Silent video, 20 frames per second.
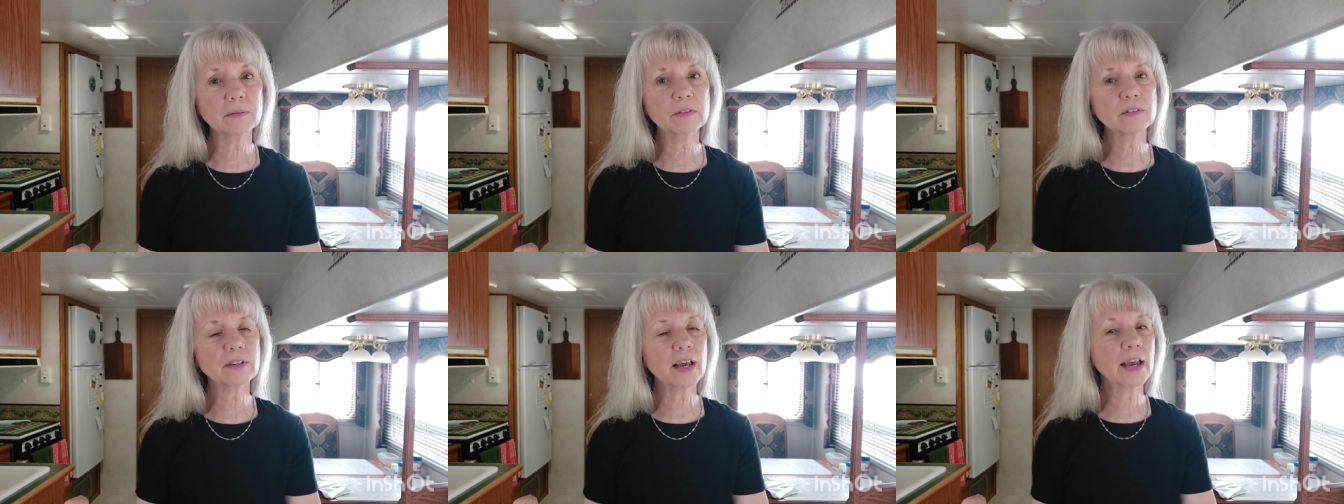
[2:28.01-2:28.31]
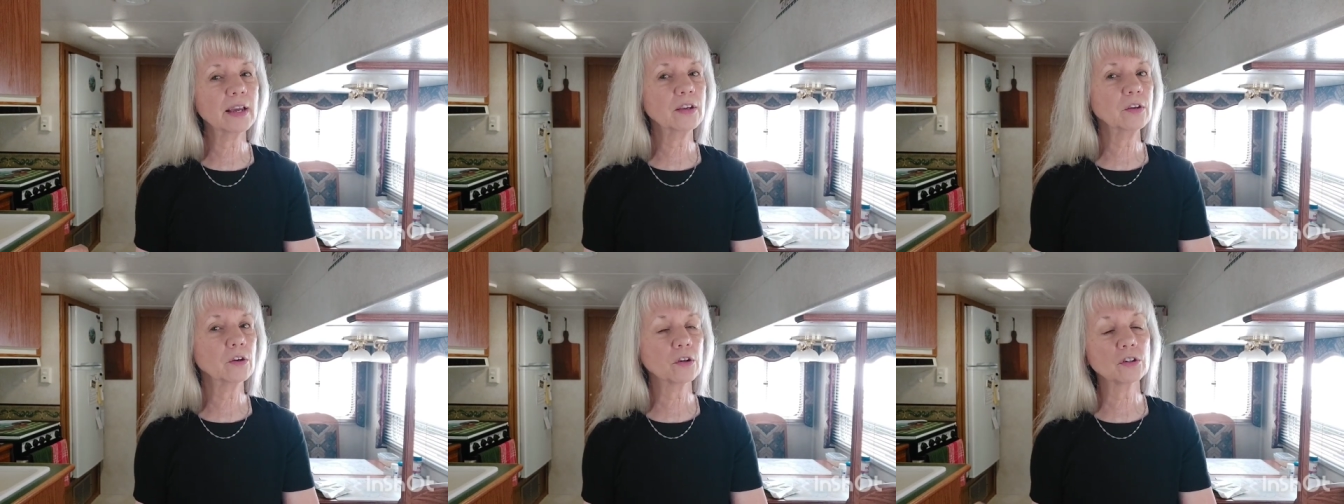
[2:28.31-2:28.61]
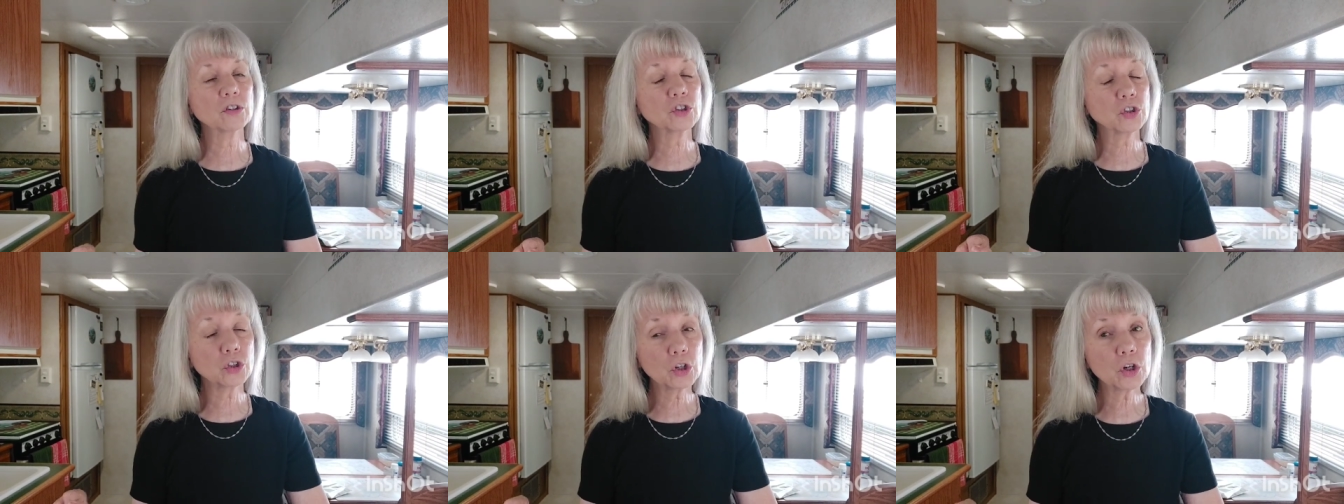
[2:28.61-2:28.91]
say you're
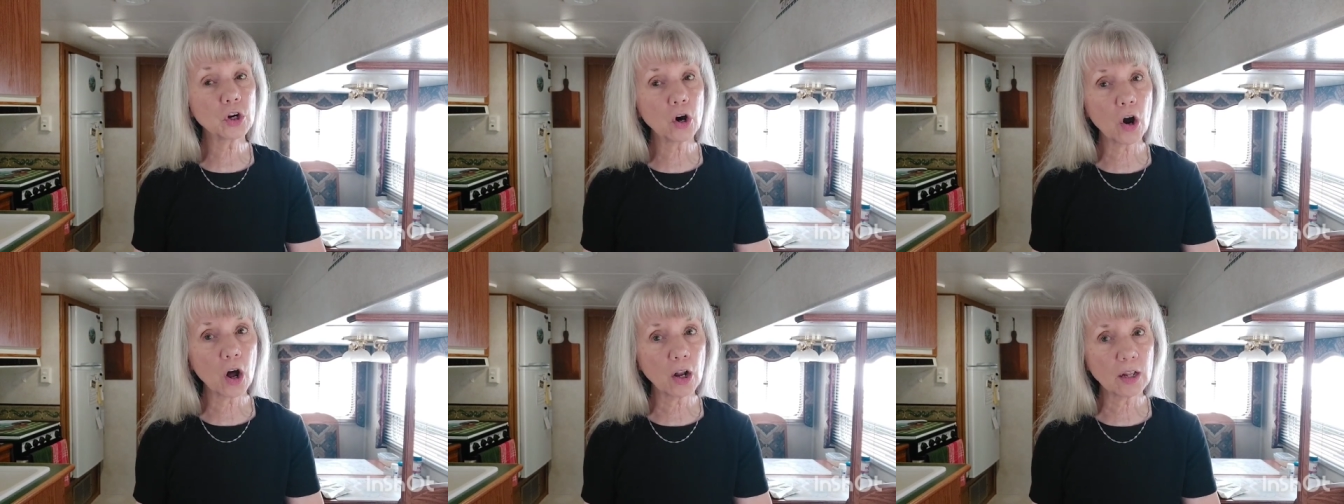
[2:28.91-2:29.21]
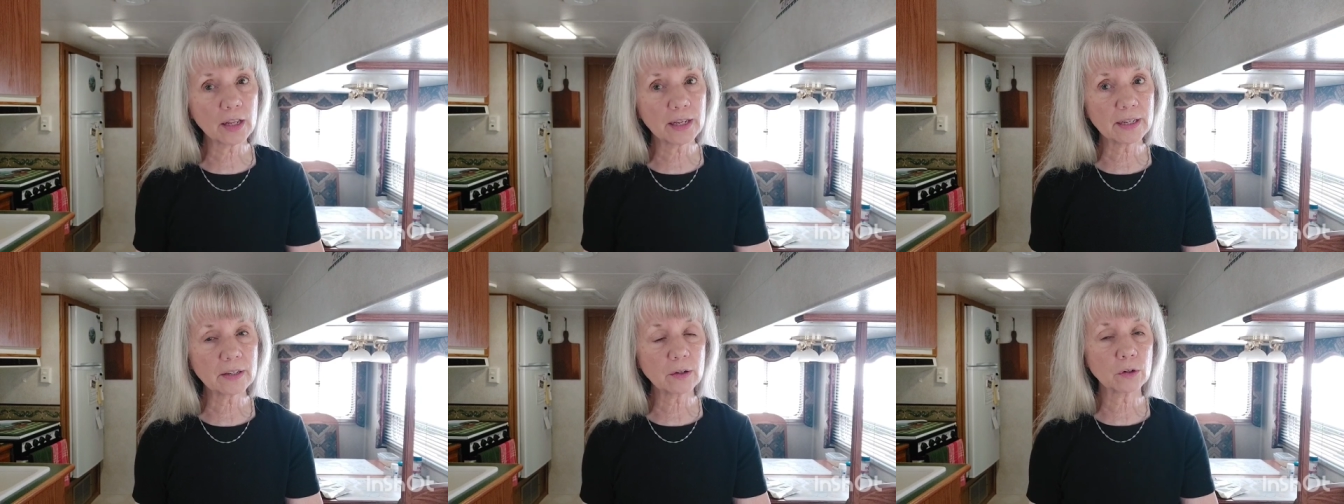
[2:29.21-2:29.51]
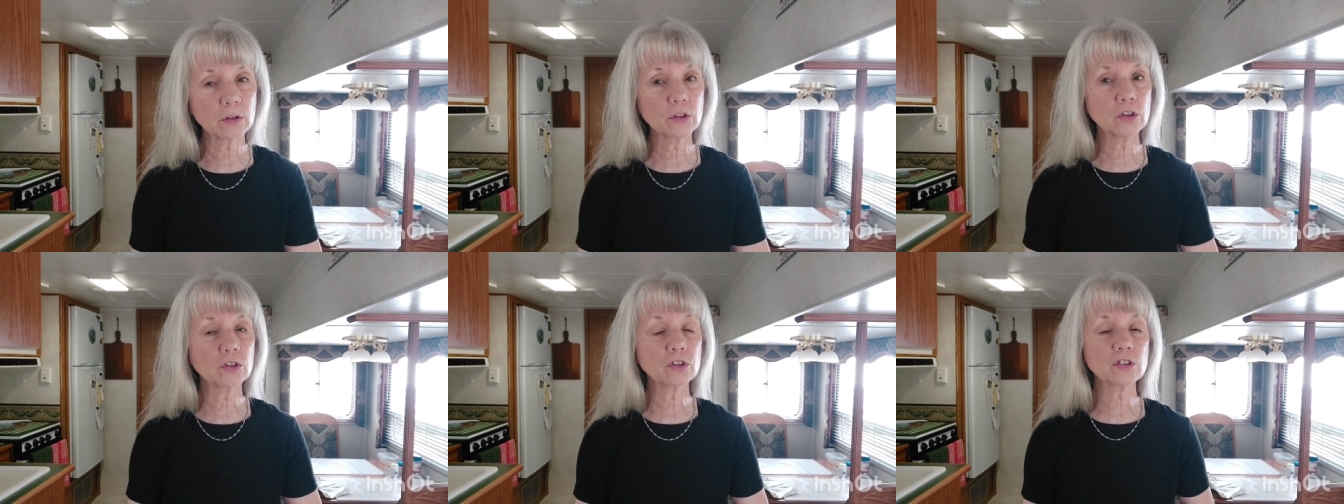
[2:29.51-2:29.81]
a sugarholic
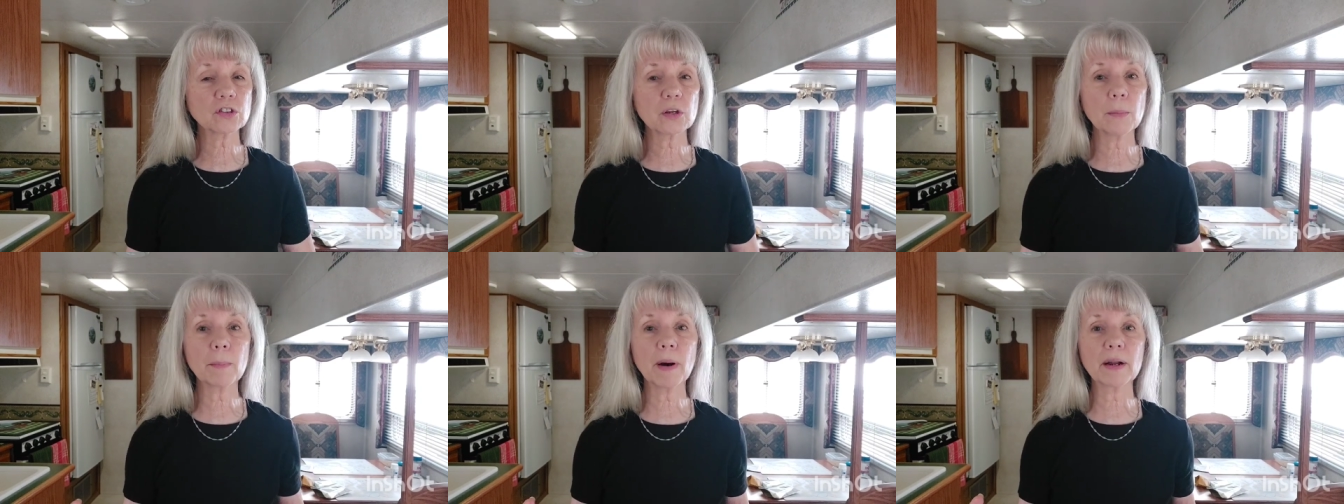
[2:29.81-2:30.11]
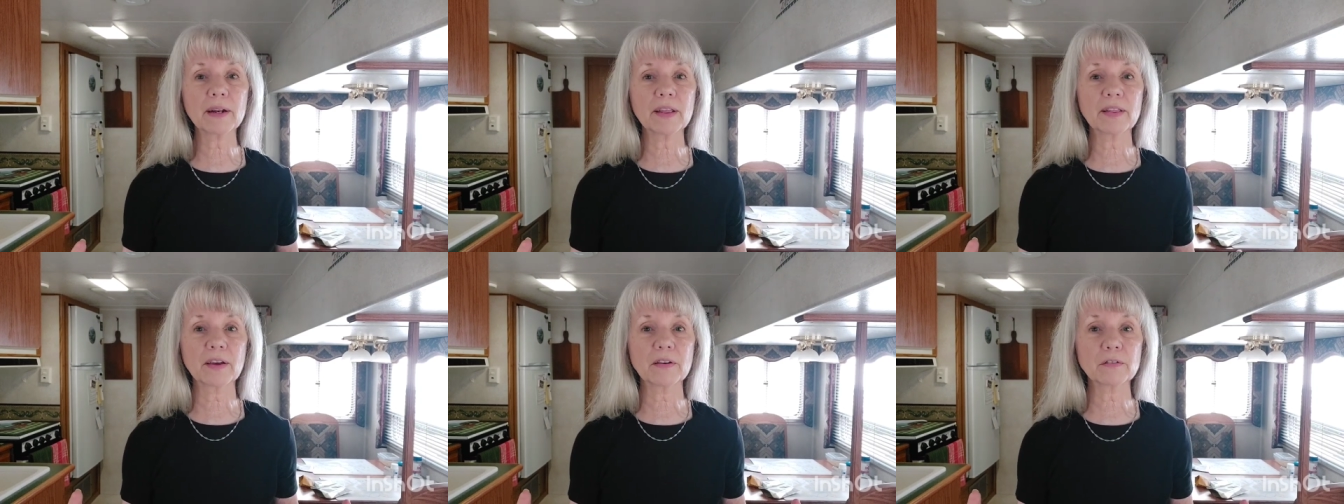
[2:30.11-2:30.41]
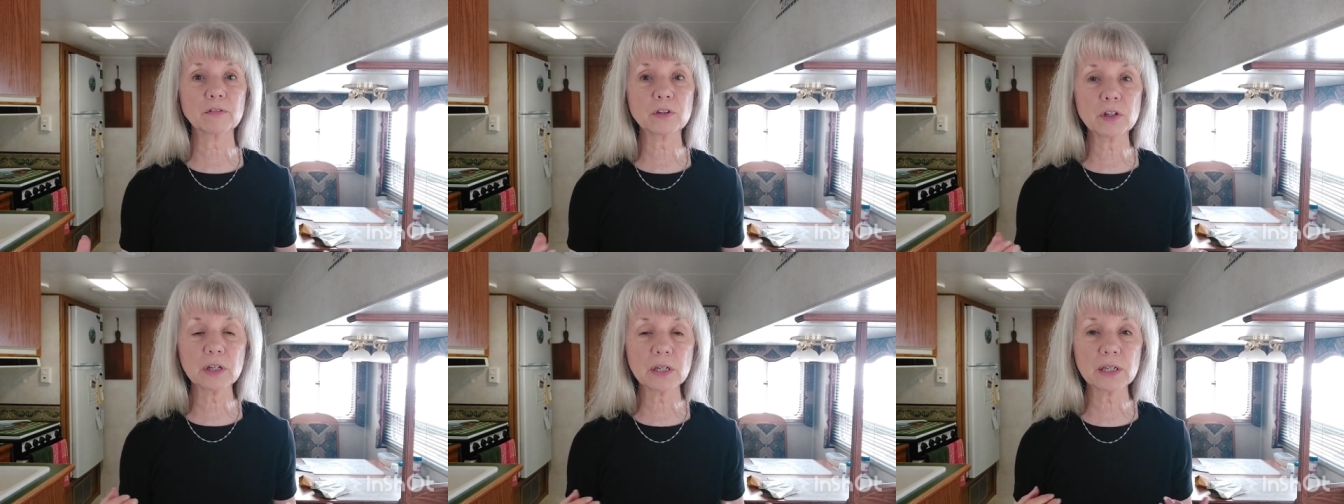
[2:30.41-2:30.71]
or you're somebody that
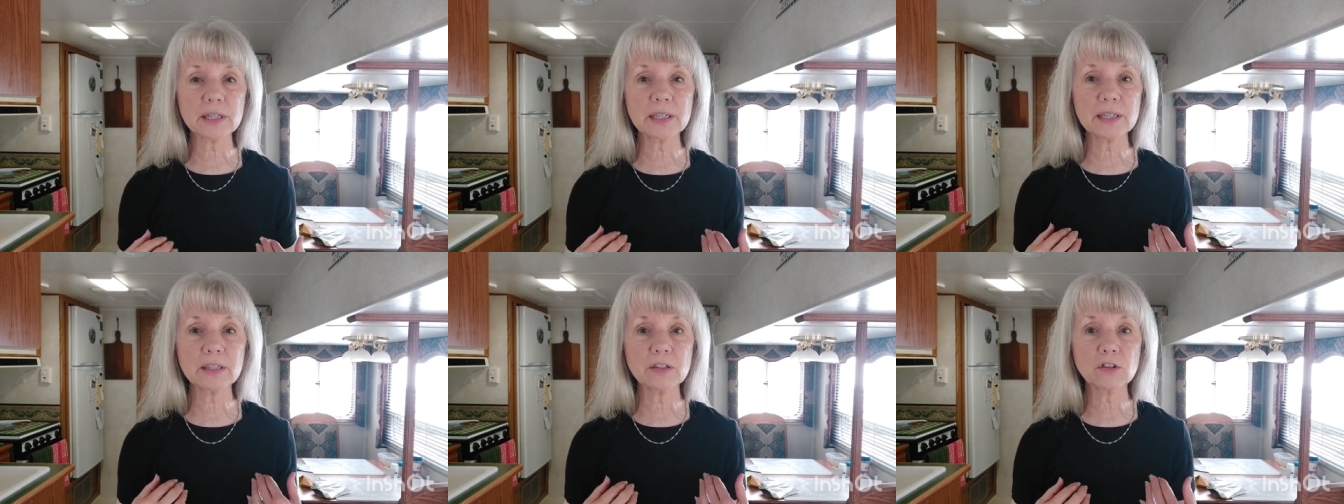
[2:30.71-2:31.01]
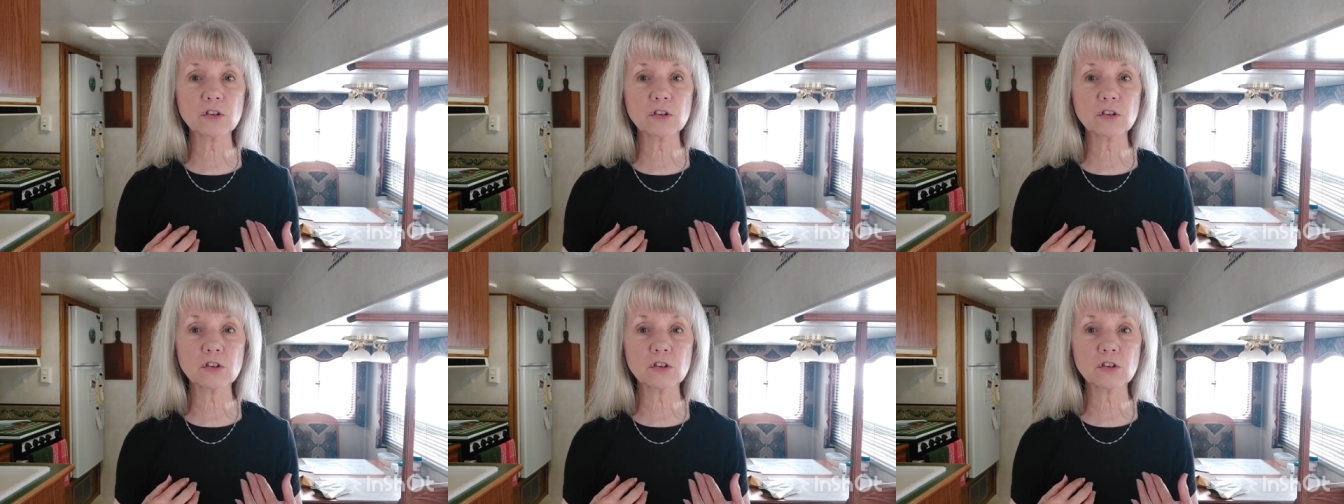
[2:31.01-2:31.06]
really